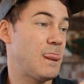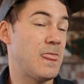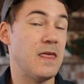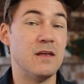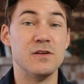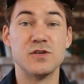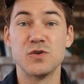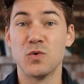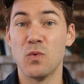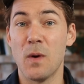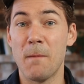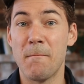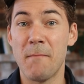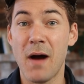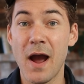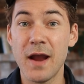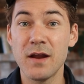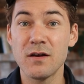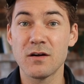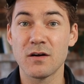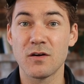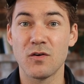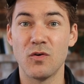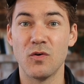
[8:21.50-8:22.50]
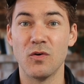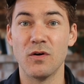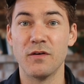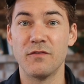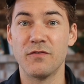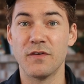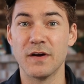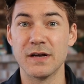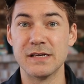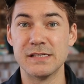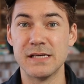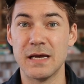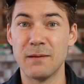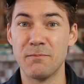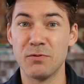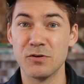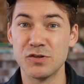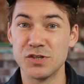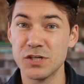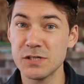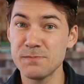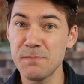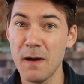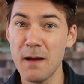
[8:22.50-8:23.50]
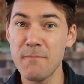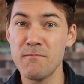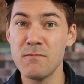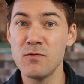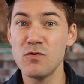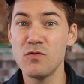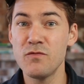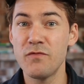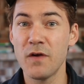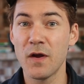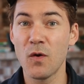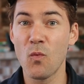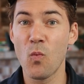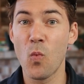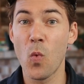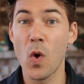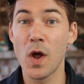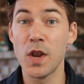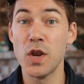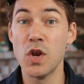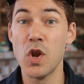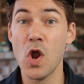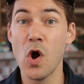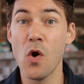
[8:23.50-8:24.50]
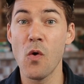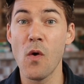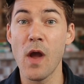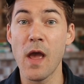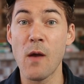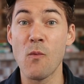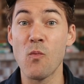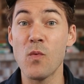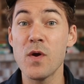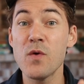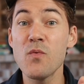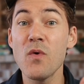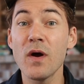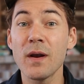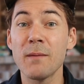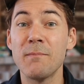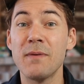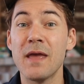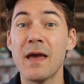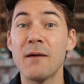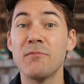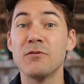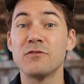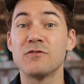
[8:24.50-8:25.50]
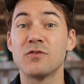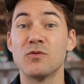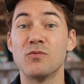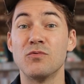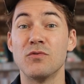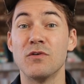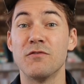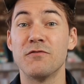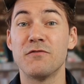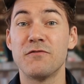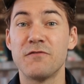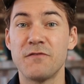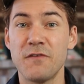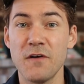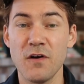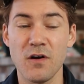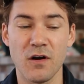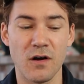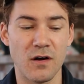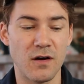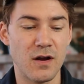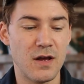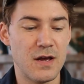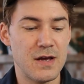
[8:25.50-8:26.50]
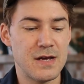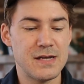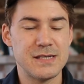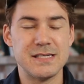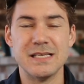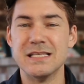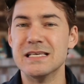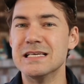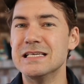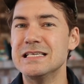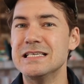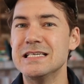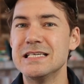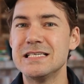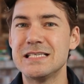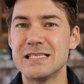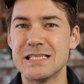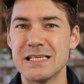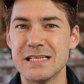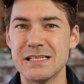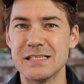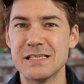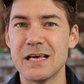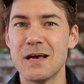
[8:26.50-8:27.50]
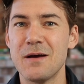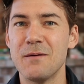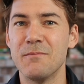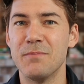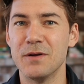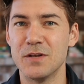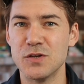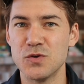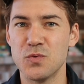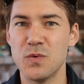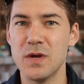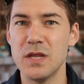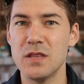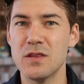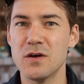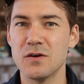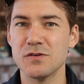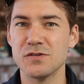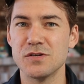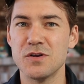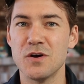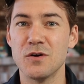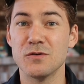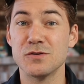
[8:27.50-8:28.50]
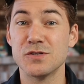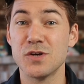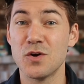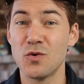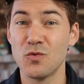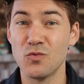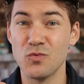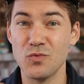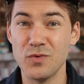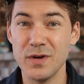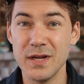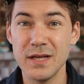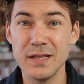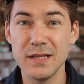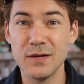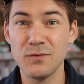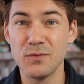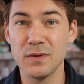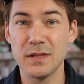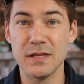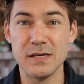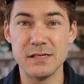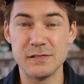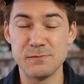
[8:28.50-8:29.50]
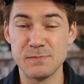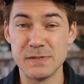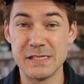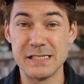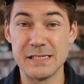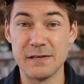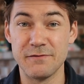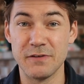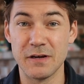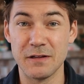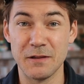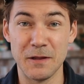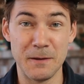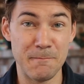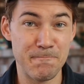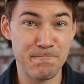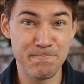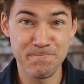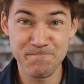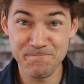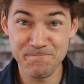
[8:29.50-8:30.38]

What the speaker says: into a minor chord, for example, just by moving one note. And we want to be able to refer to the distance between those notes really, really specifically.